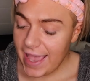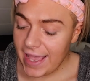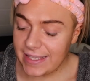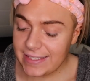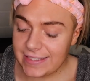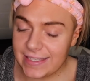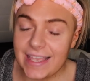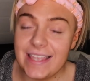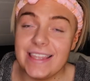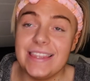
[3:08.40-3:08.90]

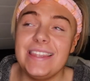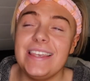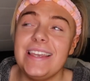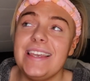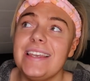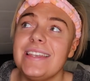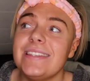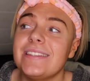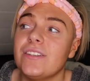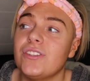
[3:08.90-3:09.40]
is that
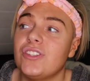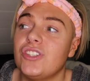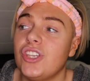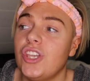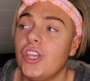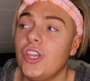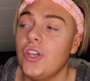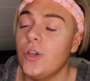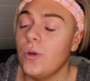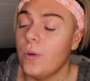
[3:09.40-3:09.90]
these
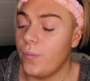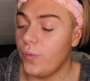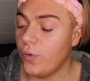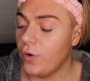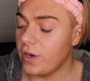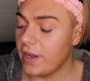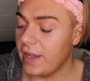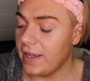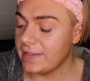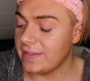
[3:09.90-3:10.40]
two
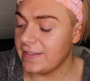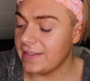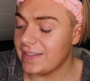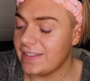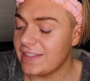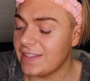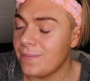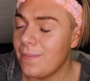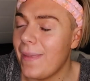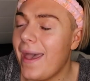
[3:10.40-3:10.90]
products
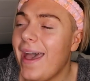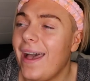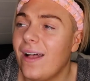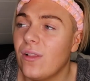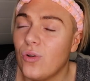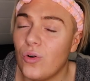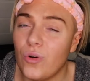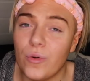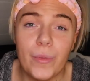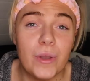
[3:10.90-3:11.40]

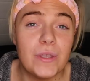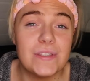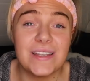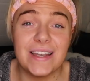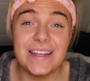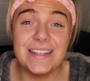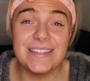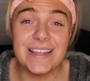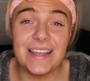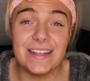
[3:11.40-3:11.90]
smell almost
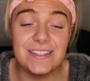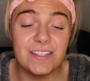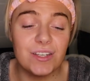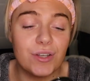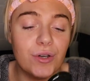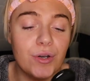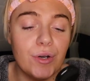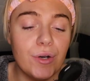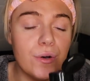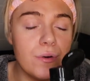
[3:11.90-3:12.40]

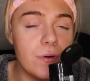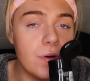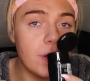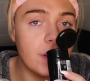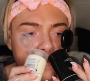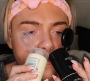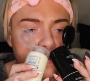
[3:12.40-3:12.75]
identical.